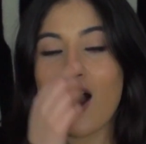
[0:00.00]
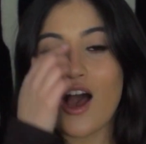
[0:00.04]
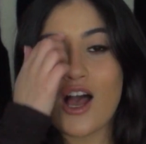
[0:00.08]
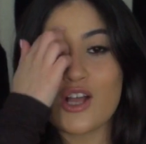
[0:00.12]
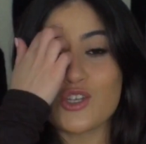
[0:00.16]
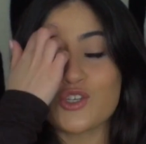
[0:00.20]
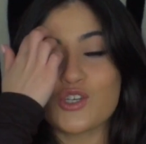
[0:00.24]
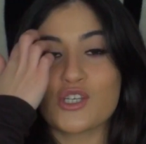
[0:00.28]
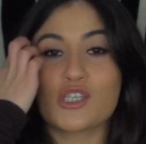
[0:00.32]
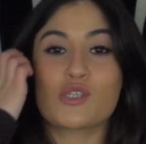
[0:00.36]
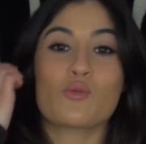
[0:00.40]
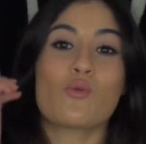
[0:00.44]

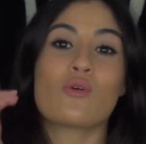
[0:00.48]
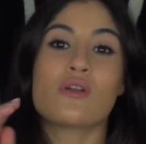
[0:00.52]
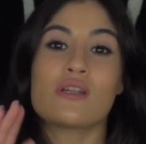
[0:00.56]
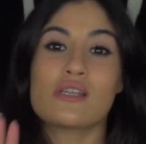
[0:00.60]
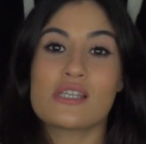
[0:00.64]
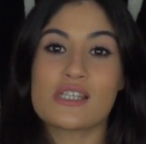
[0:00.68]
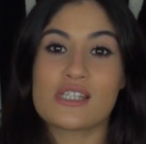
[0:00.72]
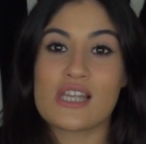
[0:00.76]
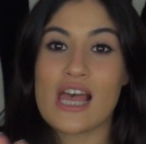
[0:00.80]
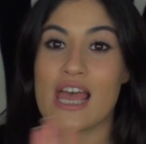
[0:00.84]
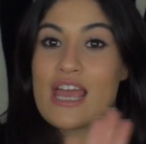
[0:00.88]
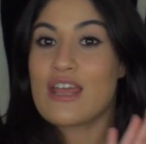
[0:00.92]
I just want
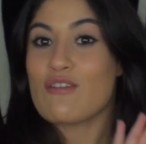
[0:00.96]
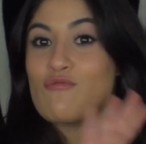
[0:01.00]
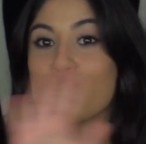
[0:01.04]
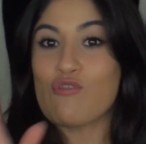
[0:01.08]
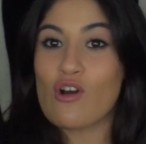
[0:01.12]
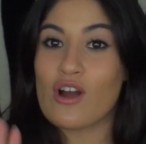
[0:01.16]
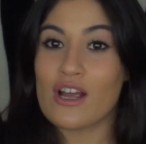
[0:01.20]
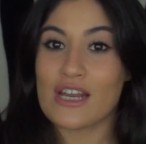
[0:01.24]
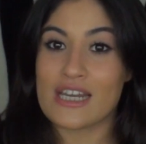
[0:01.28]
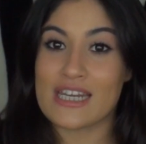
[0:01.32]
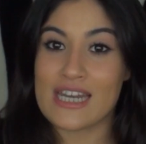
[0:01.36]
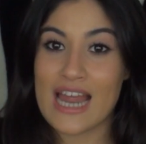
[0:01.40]
to say
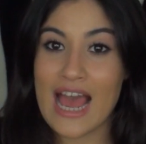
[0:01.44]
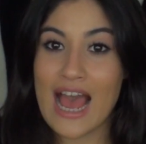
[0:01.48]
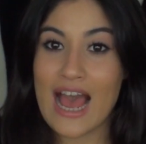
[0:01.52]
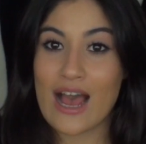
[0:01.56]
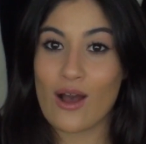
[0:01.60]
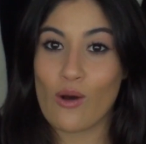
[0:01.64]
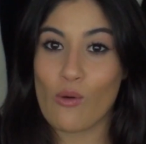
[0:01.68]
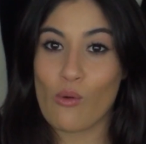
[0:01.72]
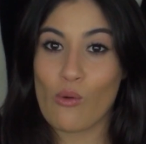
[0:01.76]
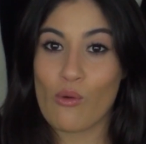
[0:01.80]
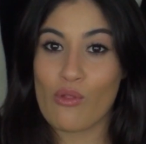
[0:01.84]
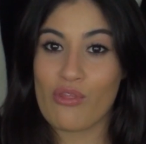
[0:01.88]
right
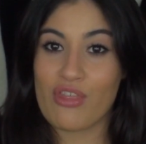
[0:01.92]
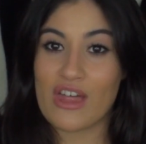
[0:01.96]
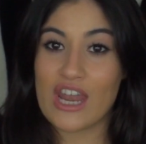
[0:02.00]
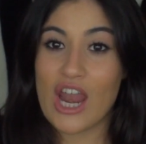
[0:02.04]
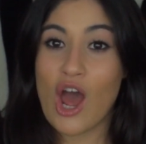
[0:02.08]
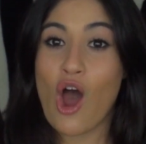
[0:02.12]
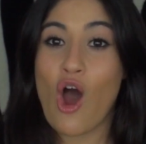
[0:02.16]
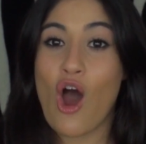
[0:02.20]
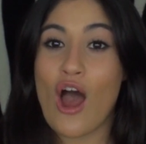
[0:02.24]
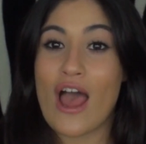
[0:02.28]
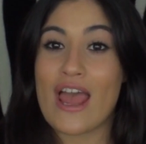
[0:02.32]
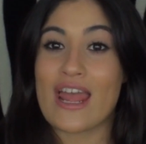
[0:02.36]
now
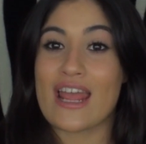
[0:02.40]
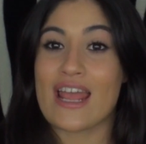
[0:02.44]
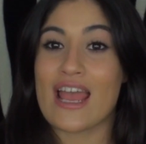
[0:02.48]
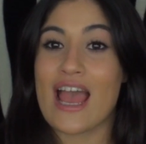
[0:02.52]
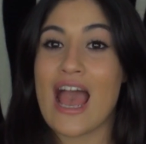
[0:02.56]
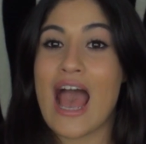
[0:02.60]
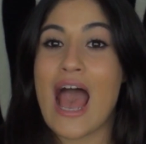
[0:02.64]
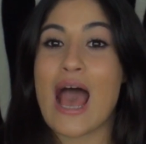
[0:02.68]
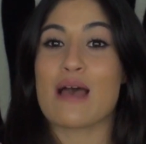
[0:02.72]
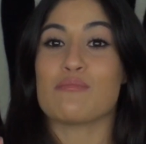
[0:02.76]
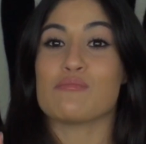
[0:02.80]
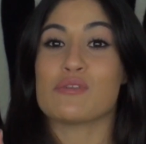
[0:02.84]
that
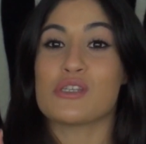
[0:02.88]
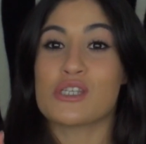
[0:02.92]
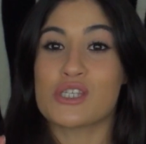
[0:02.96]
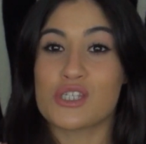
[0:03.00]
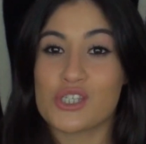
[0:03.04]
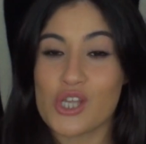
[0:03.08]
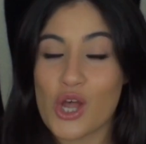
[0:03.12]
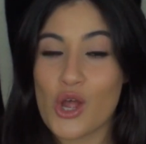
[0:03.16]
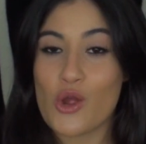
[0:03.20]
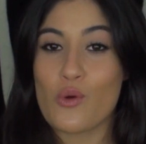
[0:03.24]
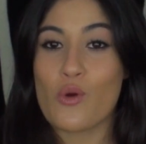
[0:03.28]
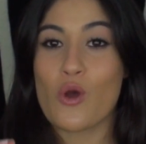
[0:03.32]
I am
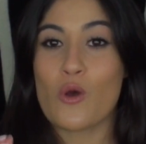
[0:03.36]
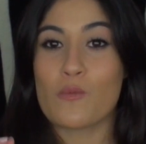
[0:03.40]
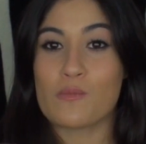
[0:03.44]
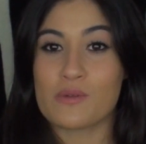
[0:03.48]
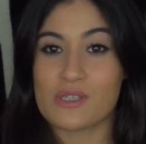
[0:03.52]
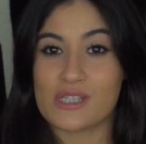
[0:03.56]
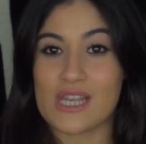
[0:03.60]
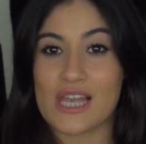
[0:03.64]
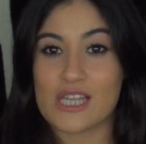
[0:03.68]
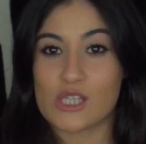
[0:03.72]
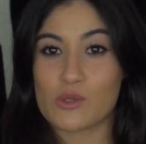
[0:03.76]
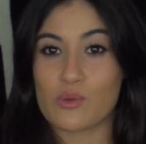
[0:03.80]
so
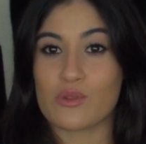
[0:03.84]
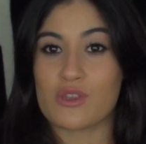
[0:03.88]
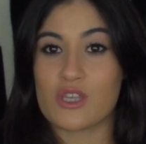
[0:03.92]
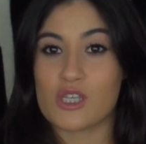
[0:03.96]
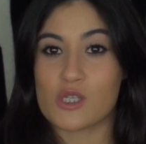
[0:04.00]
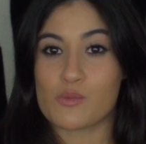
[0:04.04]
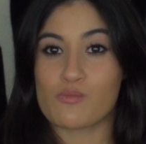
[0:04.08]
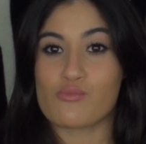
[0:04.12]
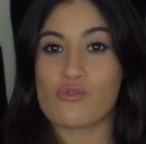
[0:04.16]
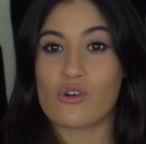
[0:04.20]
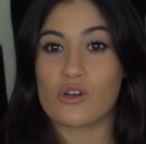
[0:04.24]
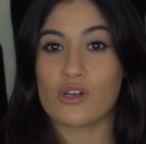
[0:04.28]
obsessed with
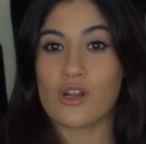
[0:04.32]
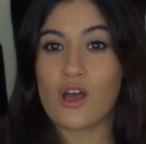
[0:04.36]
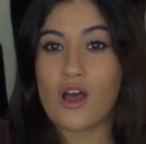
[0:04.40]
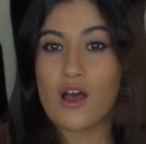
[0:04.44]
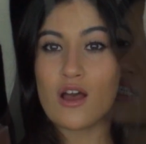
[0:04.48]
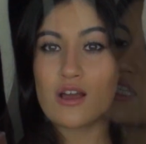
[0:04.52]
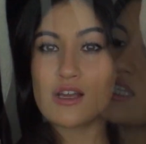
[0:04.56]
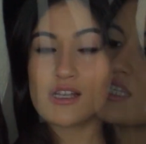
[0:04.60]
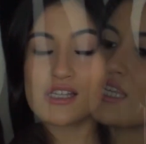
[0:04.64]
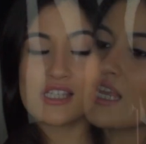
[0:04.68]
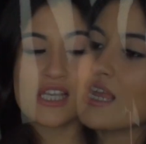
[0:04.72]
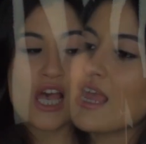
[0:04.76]
this
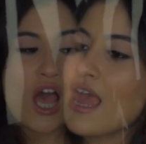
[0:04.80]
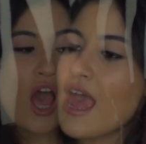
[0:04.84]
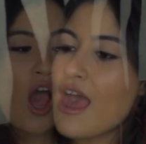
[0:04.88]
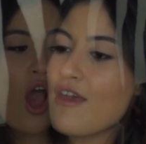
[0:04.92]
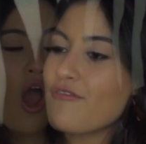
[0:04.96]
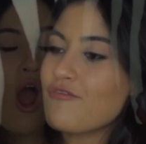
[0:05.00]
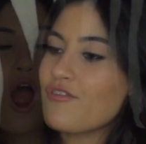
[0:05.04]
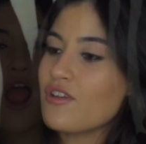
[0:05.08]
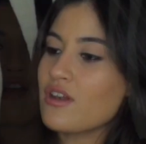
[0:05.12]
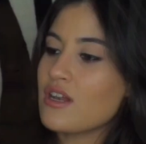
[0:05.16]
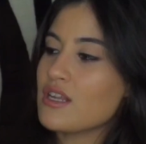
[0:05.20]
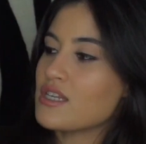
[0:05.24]
product. See,
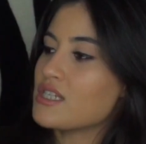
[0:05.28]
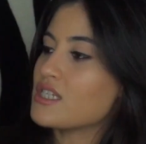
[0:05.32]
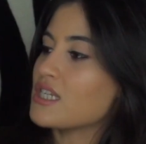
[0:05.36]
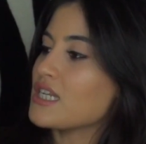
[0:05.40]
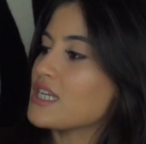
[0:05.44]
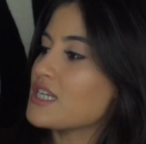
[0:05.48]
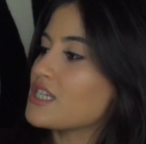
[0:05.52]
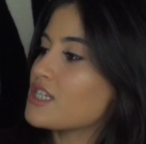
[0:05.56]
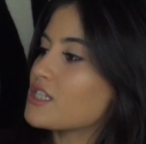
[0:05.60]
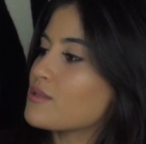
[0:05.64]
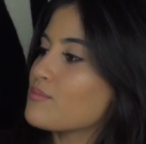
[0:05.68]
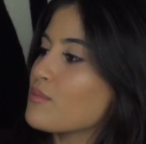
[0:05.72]

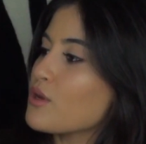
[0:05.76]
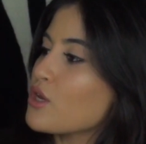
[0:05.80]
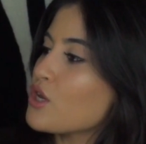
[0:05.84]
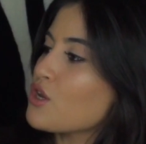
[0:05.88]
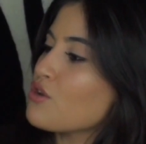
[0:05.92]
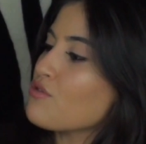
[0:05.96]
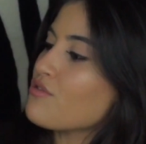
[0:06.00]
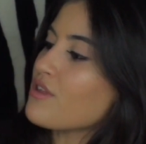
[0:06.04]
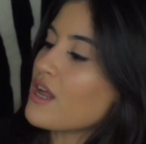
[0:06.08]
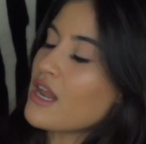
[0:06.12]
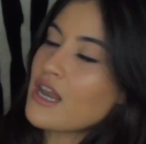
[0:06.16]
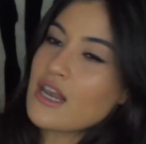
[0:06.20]
effortlessly
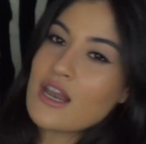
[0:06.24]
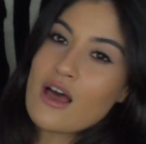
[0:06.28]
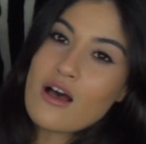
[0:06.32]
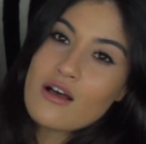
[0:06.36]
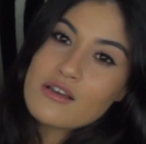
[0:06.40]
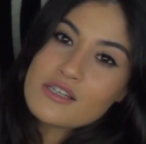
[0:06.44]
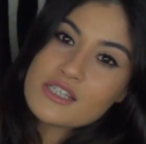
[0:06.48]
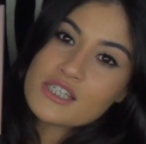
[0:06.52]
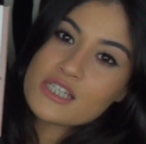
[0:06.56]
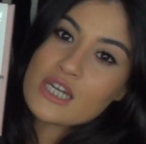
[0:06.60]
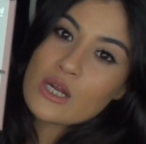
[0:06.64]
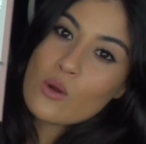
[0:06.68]
smooth,
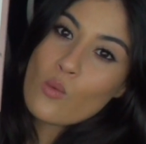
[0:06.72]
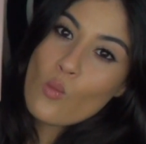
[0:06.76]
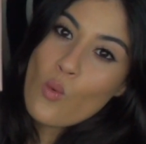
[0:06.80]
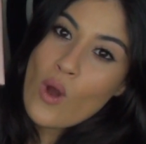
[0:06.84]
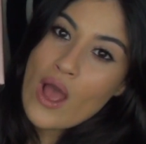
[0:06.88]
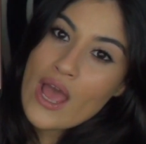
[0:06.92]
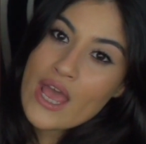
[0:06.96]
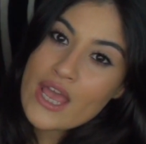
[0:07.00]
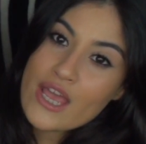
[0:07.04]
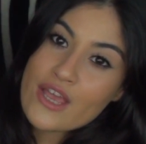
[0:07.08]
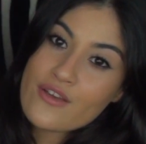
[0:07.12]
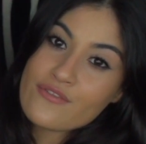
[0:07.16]
lasting
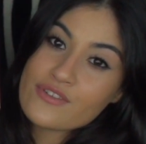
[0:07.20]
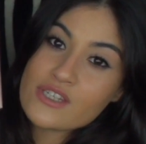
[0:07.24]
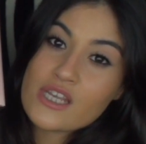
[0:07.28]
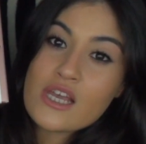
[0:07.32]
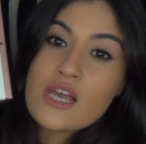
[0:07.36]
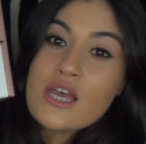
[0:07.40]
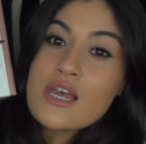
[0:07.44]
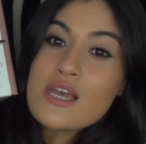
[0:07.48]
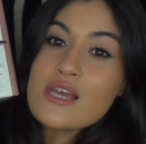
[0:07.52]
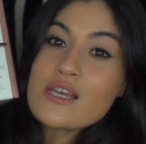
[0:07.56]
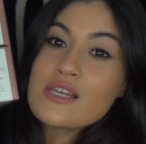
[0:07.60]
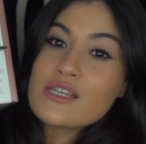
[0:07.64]

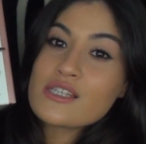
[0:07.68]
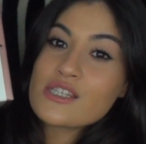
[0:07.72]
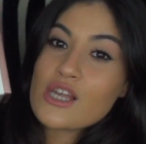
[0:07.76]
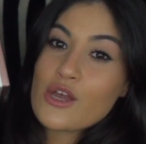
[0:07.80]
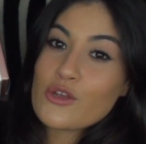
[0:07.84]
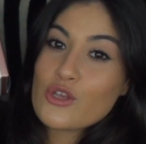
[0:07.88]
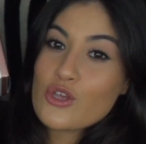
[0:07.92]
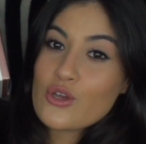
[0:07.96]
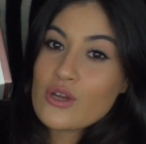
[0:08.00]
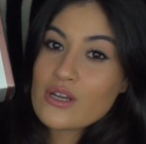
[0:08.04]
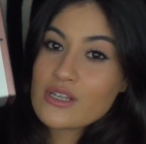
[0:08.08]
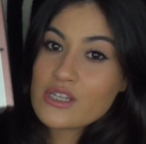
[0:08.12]
waves, so
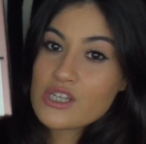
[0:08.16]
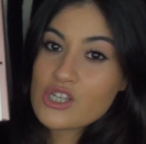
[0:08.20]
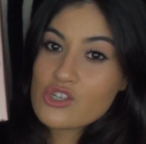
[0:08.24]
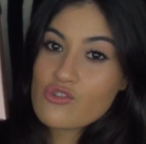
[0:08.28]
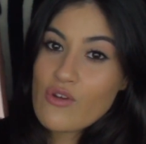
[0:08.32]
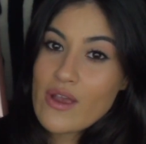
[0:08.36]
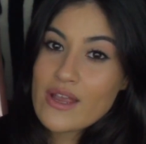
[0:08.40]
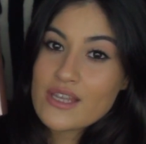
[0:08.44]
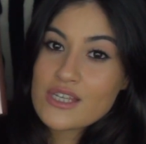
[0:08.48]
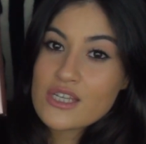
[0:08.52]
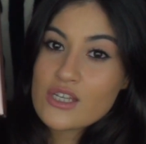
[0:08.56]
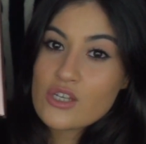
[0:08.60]
you can
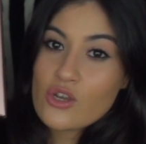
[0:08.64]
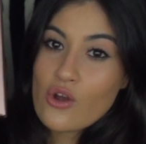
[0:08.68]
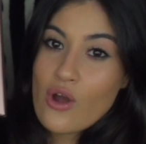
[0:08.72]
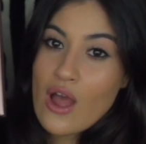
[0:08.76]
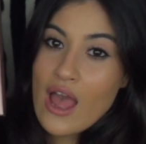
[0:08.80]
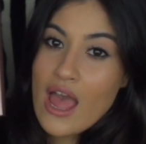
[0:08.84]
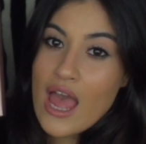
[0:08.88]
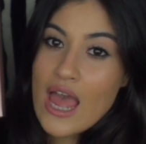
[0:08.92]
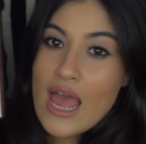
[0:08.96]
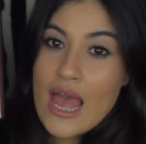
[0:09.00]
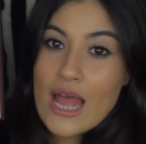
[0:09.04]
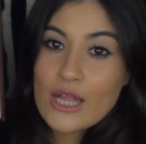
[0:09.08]
straighten your
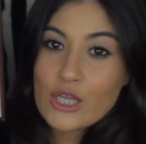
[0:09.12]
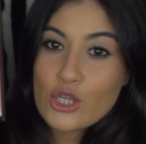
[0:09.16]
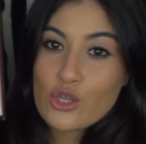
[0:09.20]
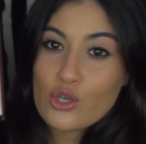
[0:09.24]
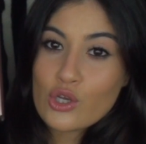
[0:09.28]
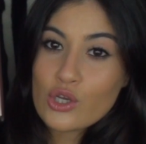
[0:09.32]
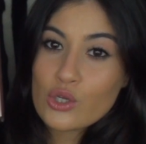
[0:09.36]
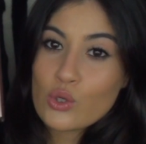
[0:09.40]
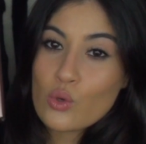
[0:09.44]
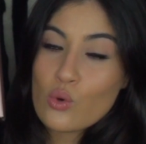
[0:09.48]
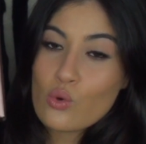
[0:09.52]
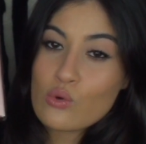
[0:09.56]
hair and
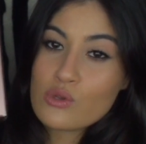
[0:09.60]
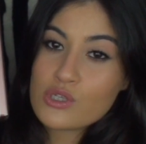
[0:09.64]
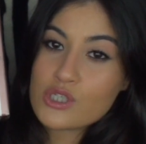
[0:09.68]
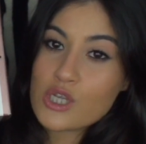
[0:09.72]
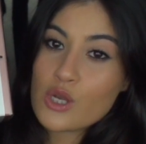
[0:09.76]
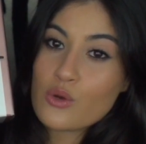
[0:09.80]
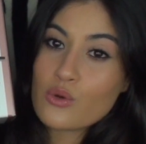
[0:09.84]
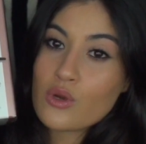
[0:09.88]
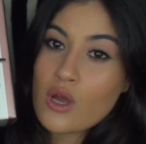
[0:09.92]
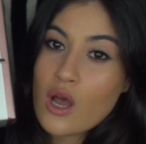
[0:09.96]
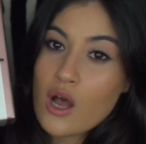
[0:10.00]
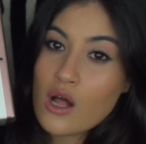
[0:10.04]
you can
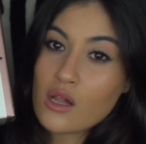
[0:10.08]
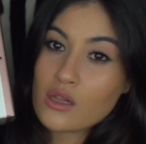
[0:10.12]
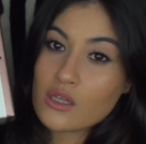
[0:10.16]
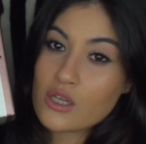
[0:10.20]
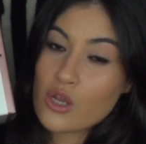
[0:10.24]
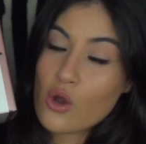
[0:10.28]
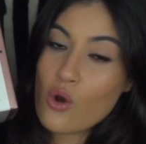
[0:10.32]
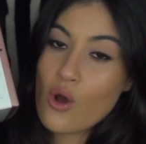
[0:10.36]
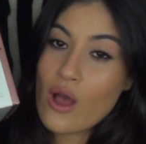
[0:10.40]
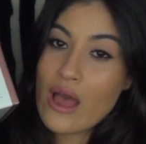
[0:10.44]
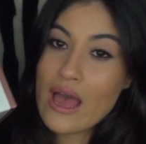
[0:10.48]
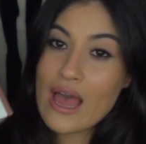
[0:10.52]
also
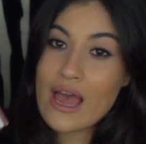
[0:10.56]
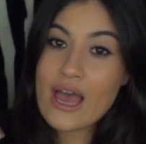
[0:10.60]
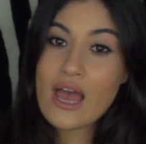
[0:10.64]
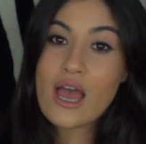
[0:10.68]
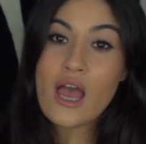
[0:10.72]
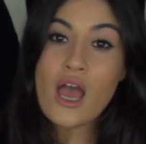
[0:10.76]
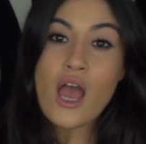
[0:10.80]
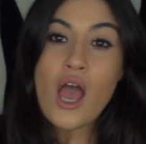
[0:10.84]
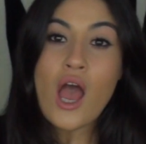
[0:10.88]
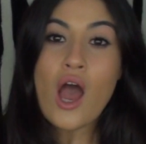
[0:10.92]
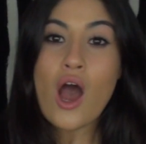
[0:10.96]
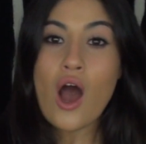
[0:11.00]
curl your hair.